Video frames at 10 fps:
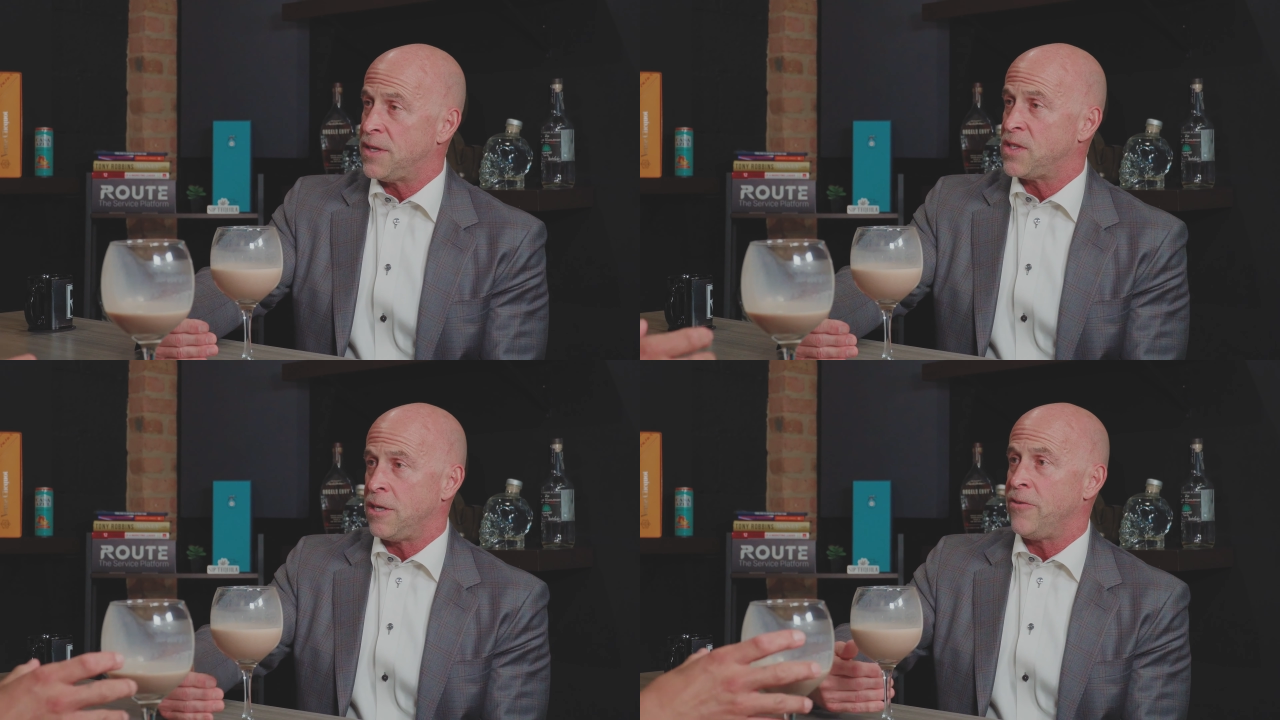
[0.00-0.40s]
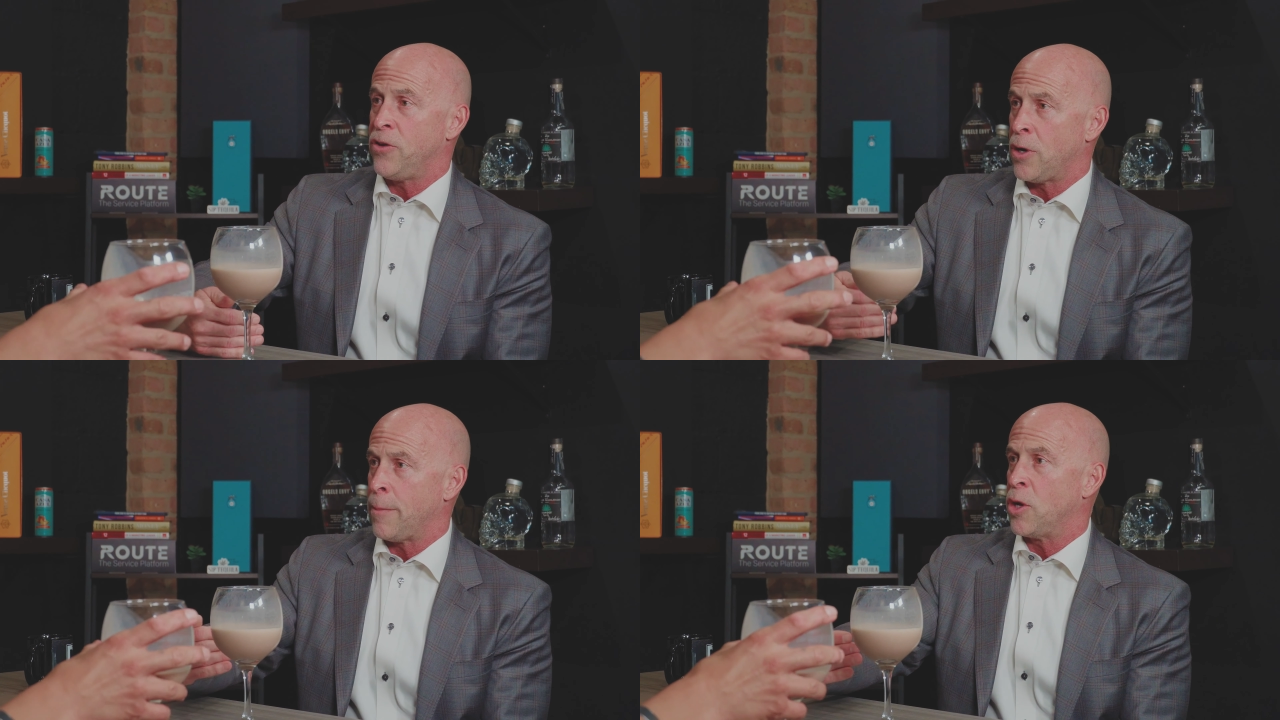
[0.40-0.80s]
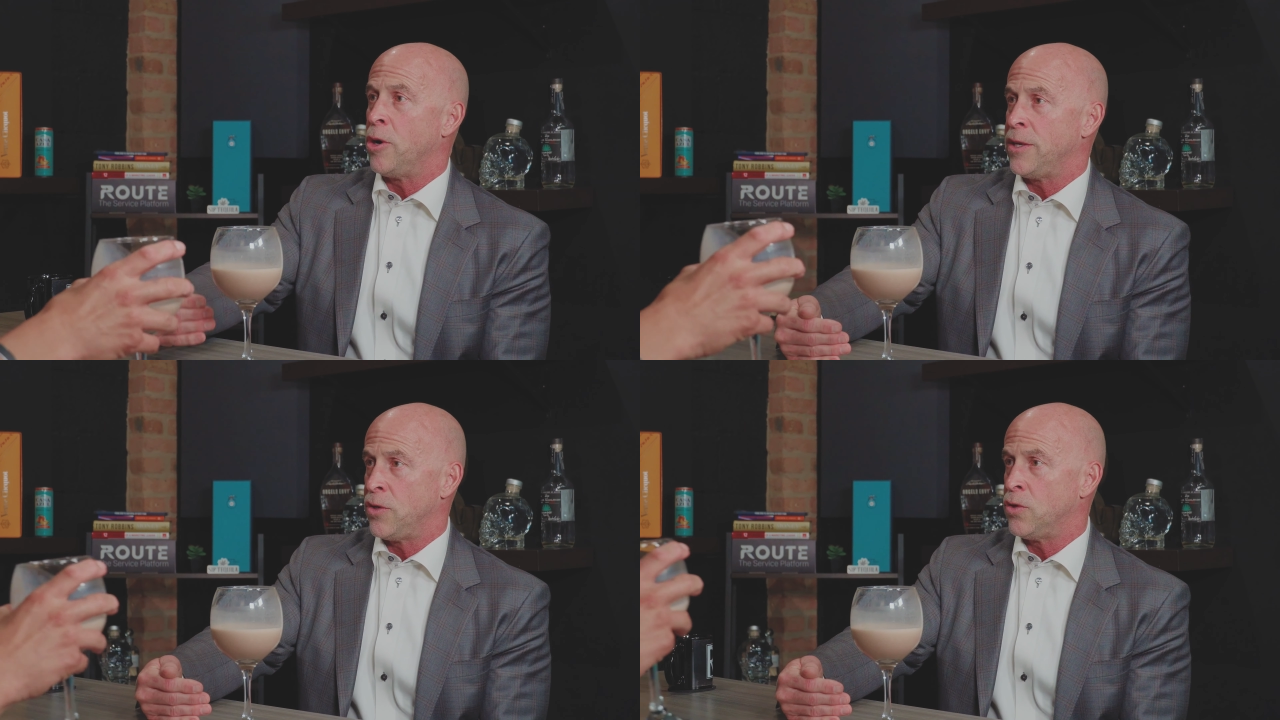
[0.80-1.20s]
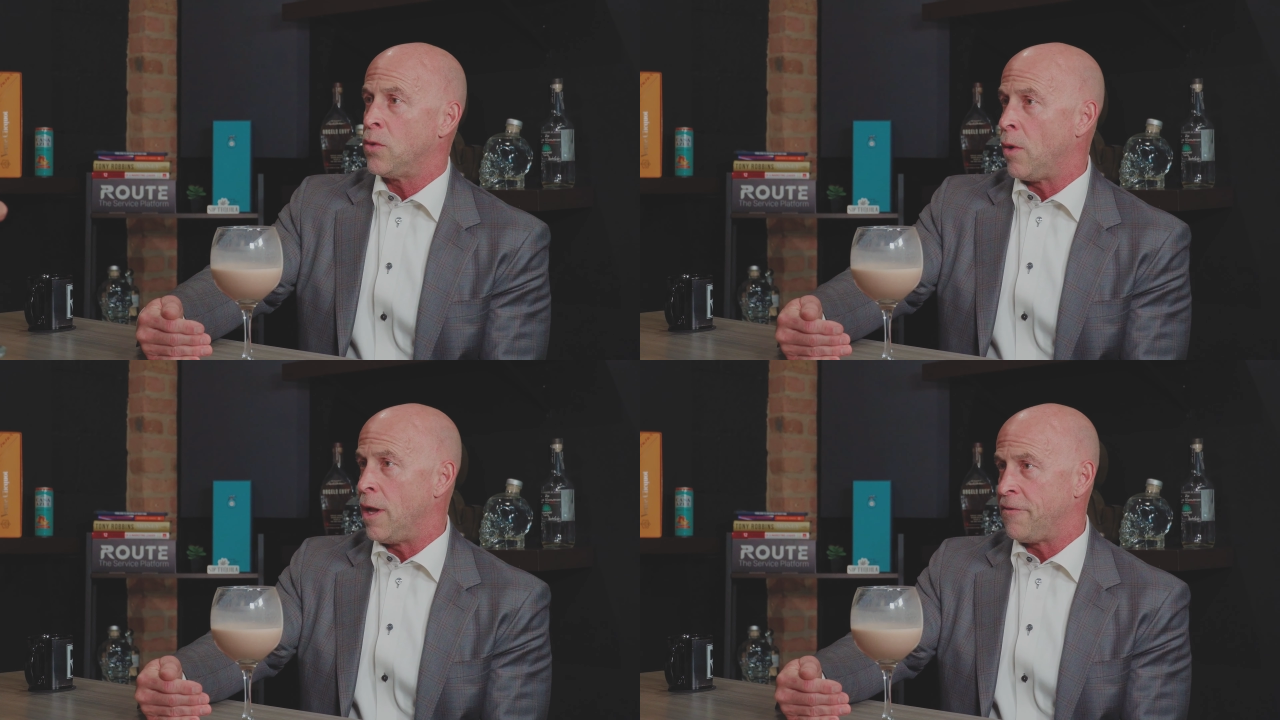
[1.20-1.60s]
this interview, I'm going to do
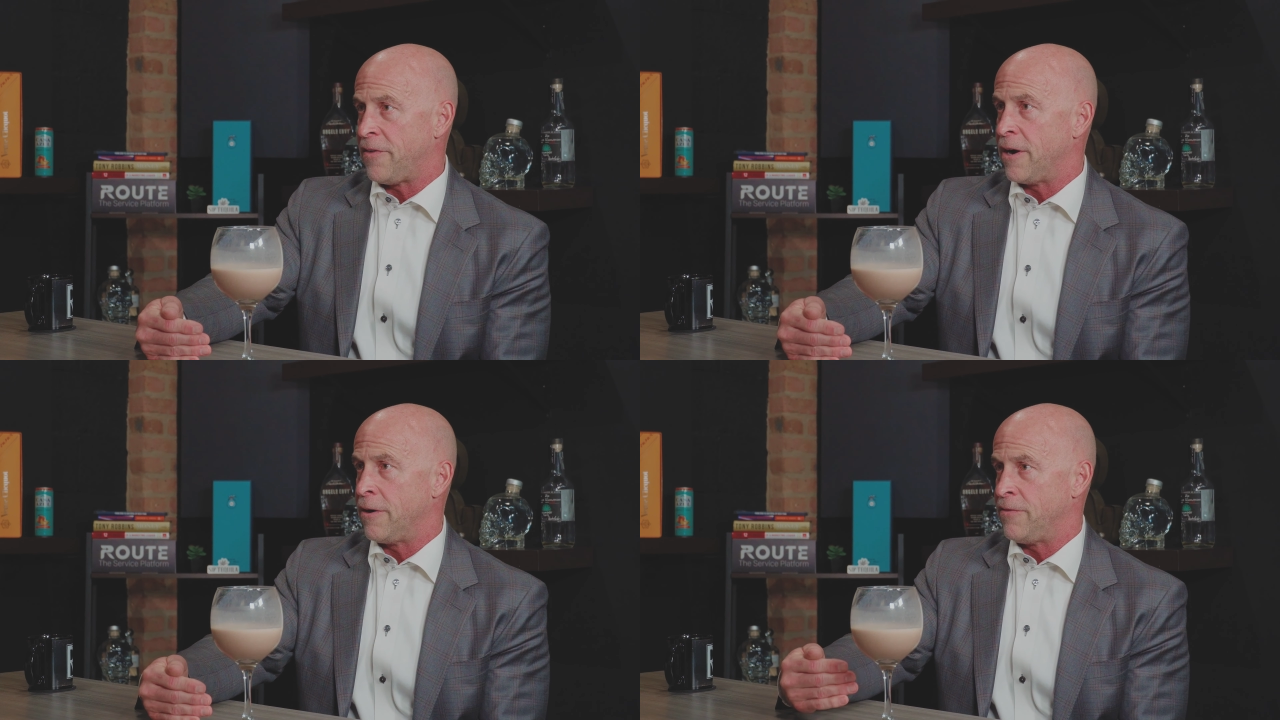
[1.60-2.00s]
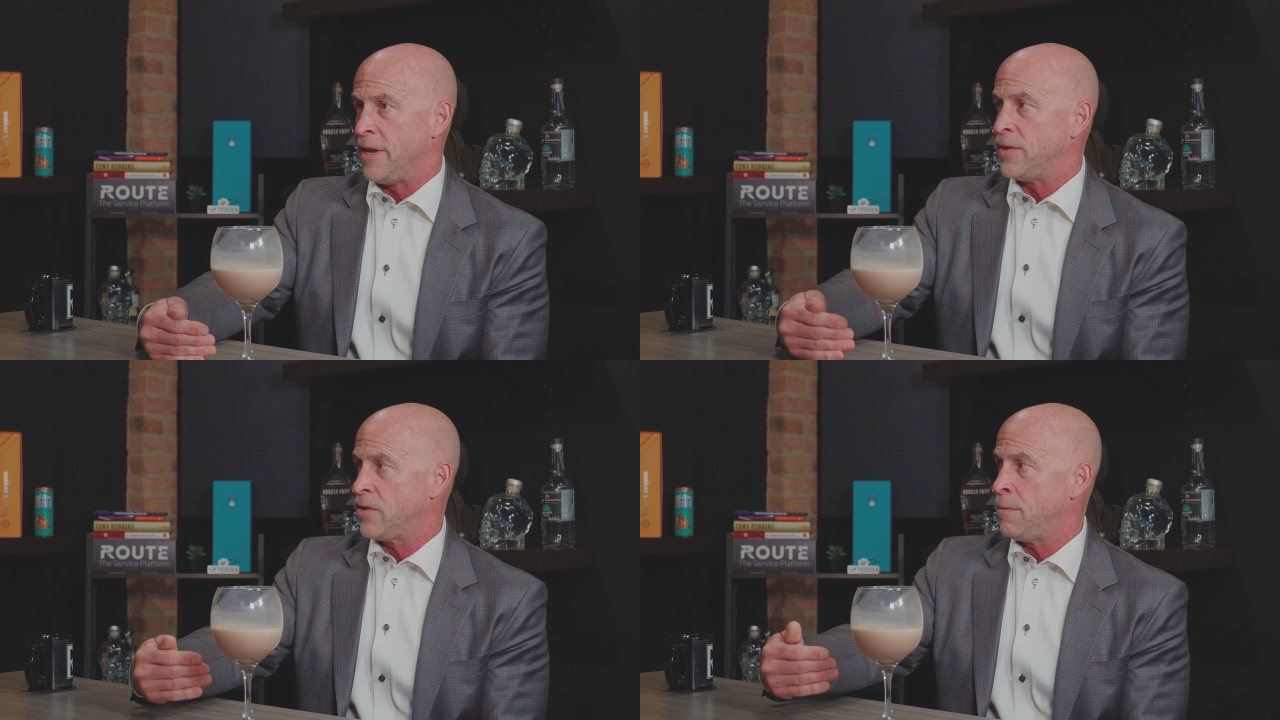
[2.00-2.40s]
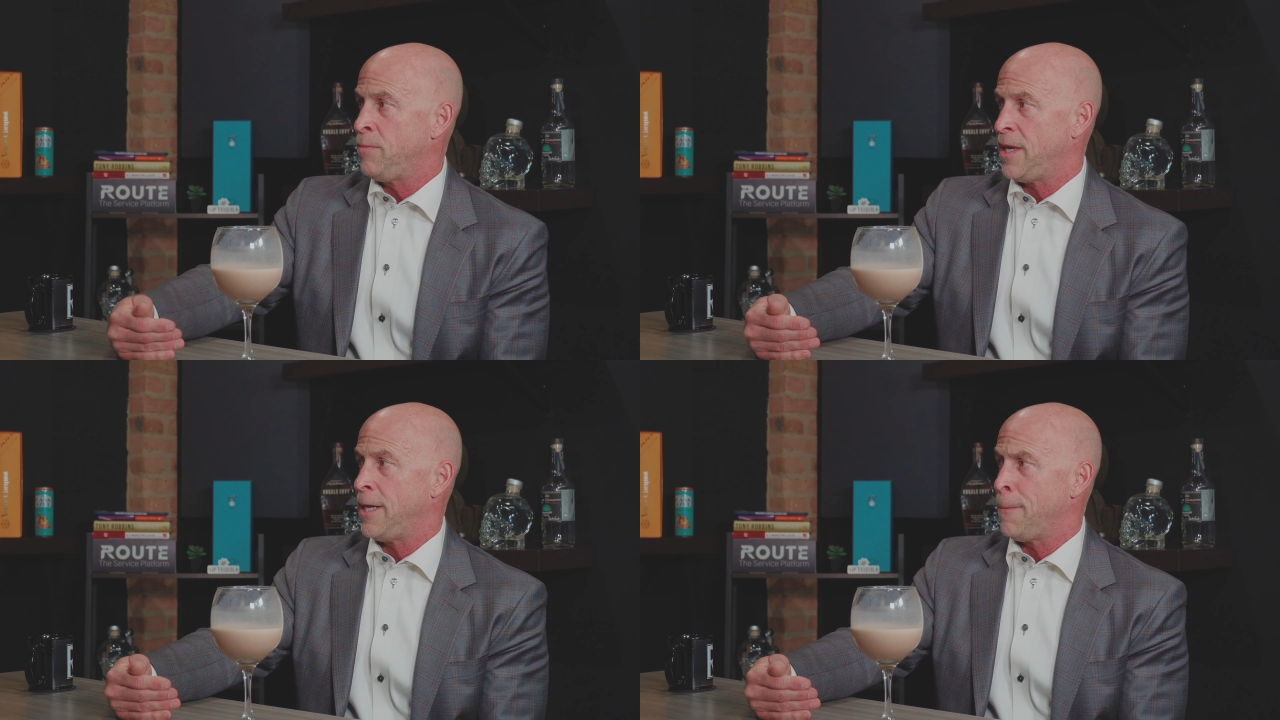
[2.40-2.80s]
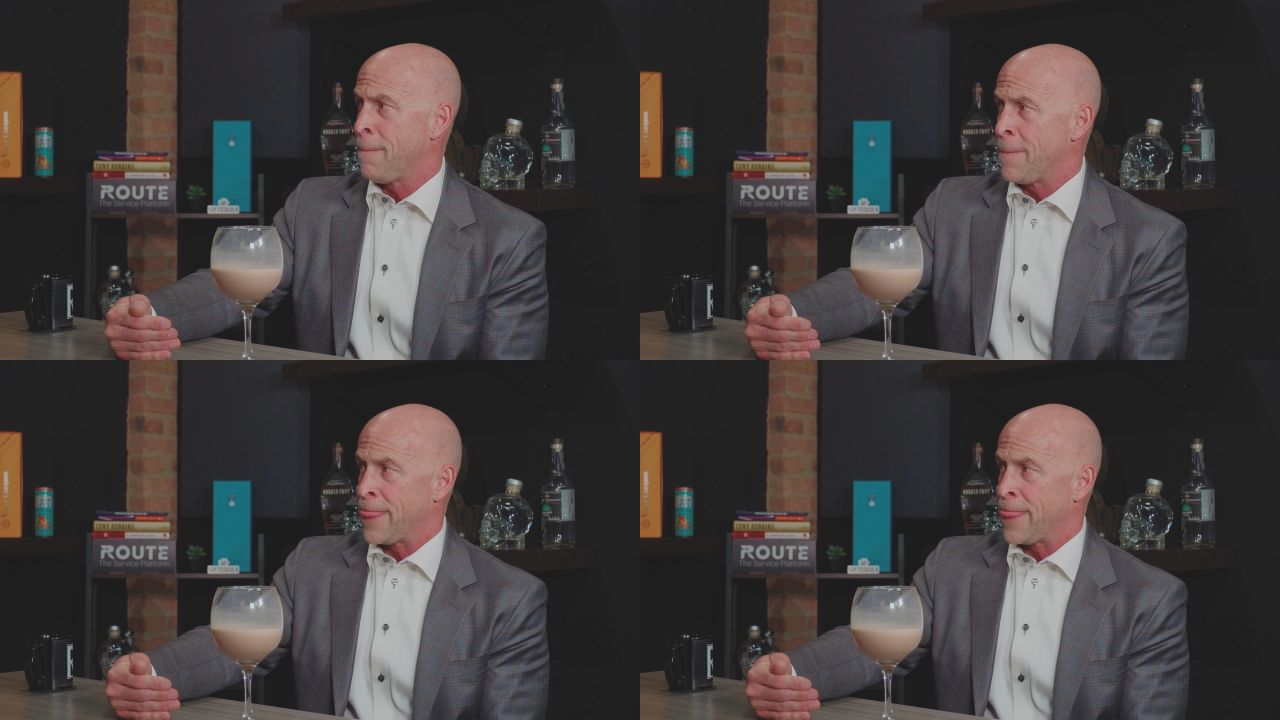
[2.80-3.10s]
a qualifier event to compete